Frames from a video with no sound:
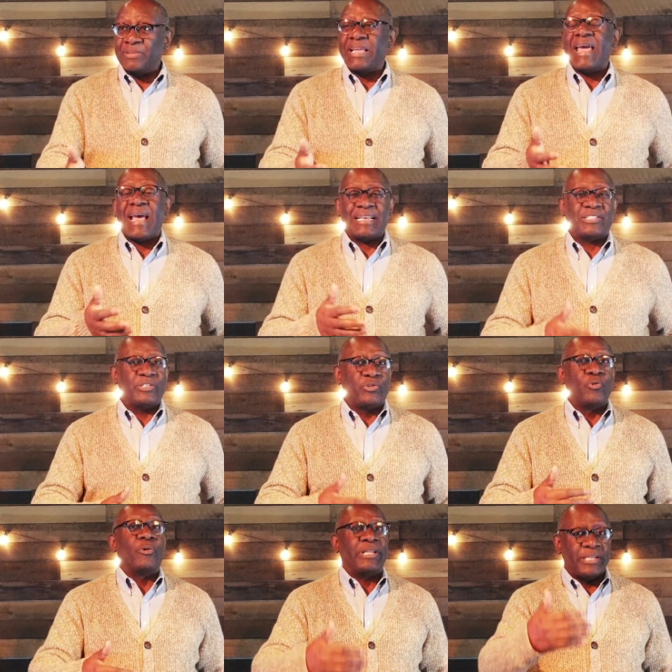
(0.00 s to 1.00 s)
that has to
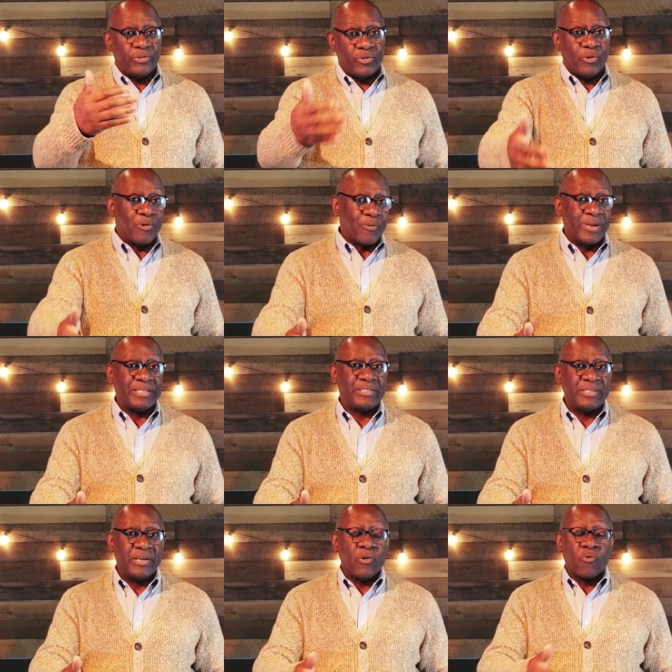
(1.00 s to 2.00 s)
do with endurance.